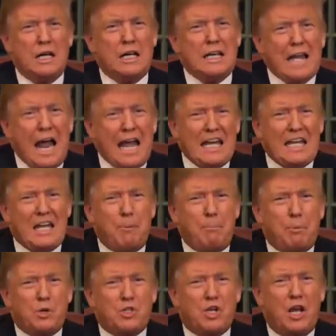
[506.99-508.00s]

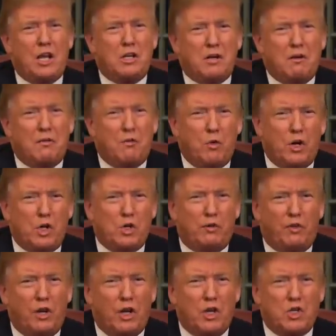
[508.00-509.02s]
90% of which
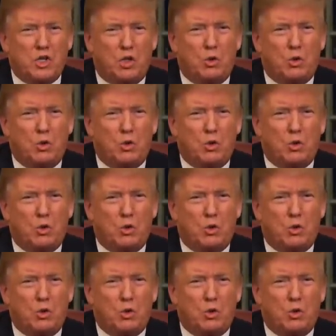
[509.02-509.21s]
floods